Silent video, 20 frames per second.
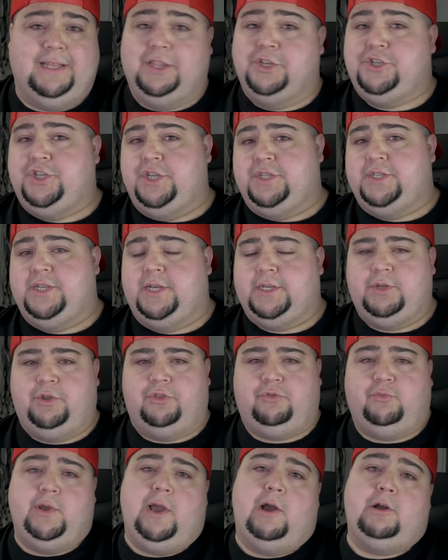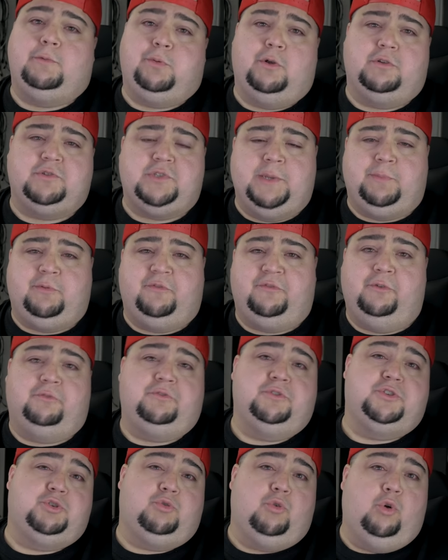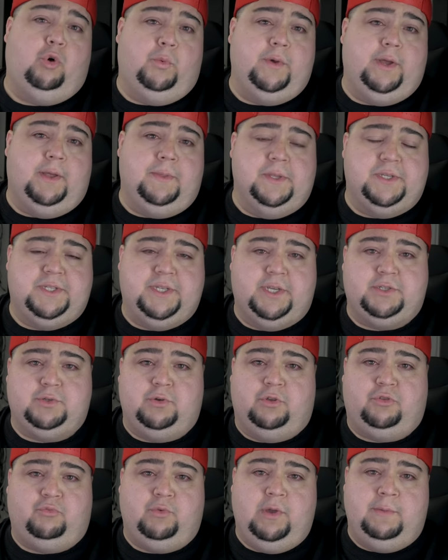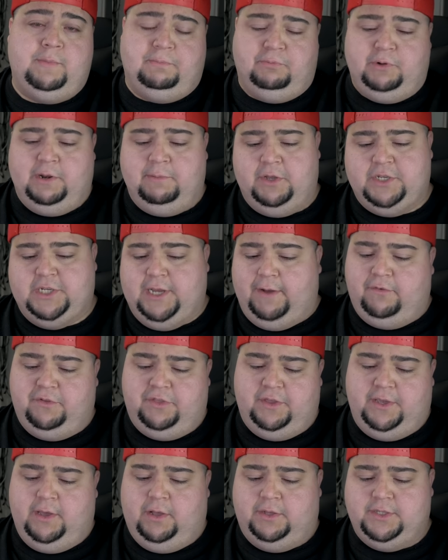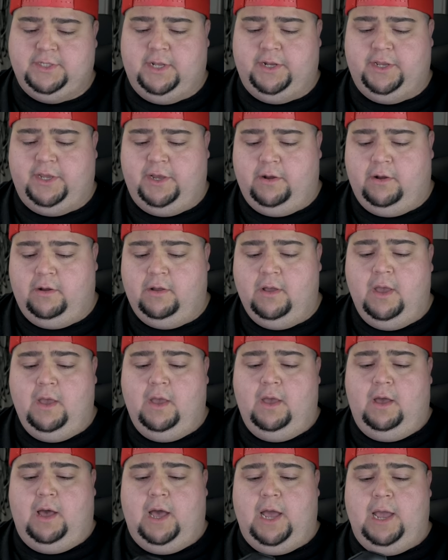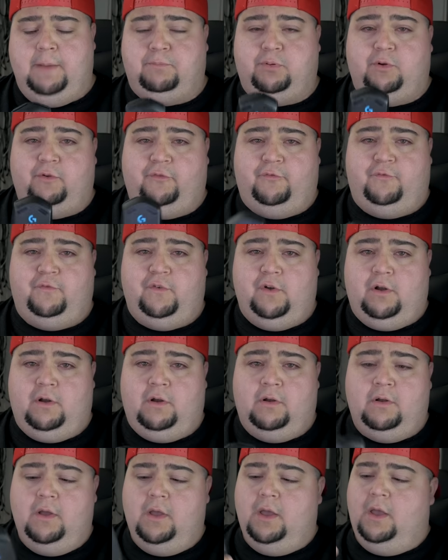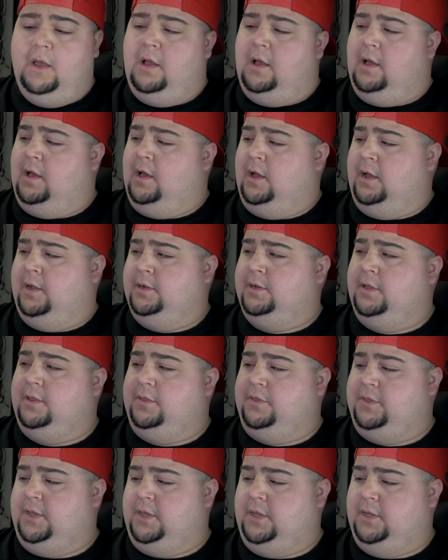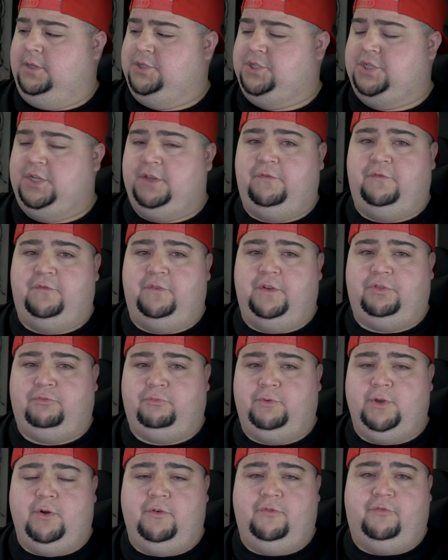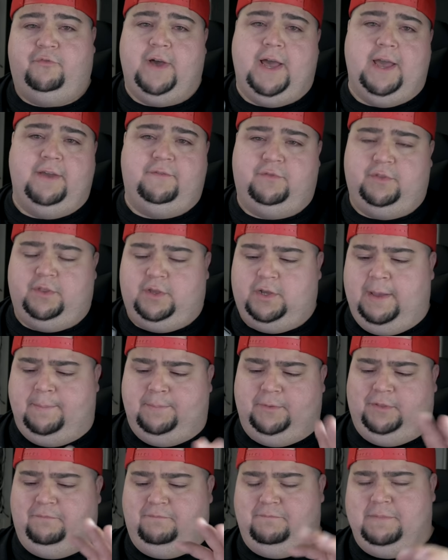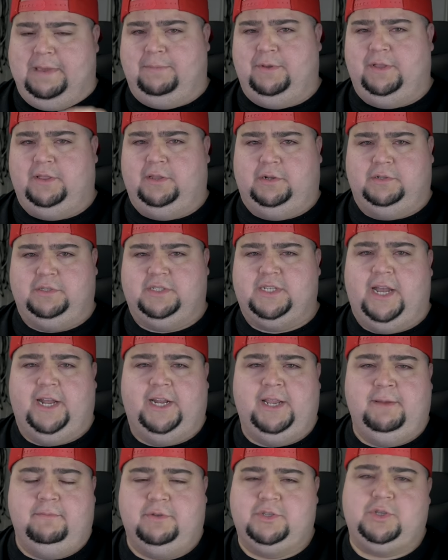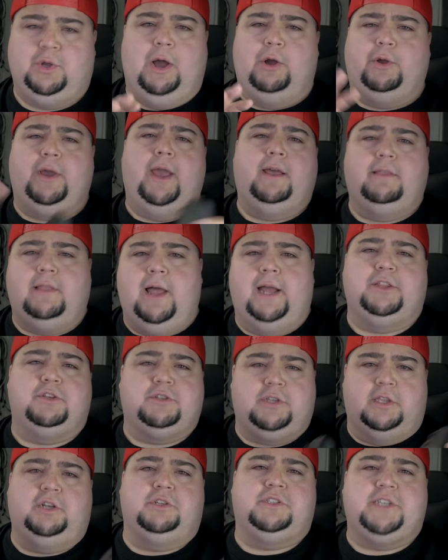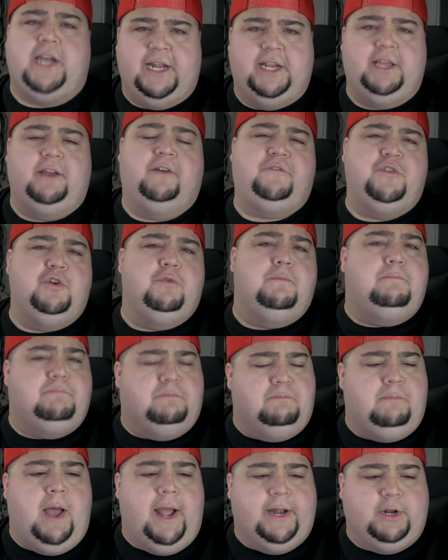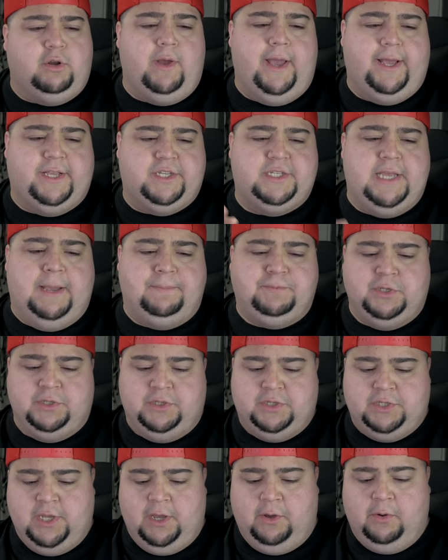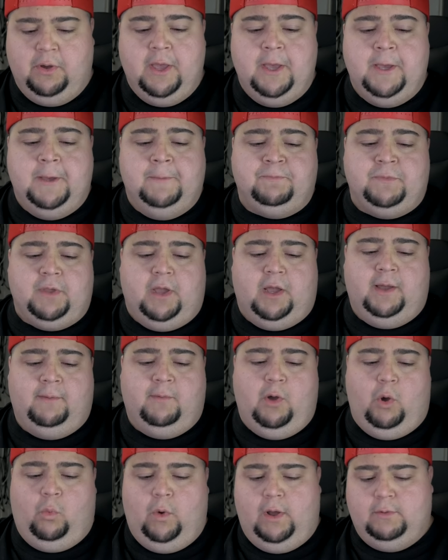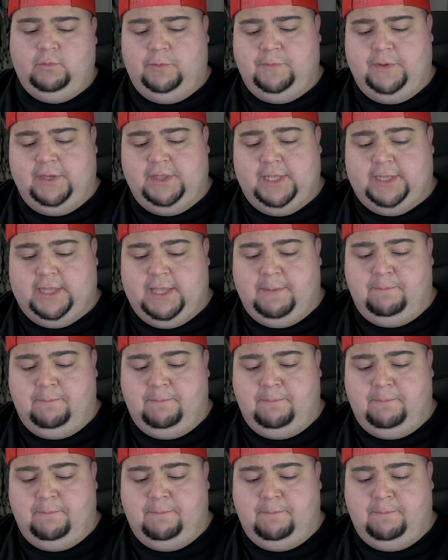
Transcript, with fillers: the G603, I would personally prefer the scroll wheel on the 603, but pretty much everything else on here I prefer on the G305, with a couple of maybe little tiny, so okay, I lied, there's a little tiny, a few minor exceptions. So one would be that the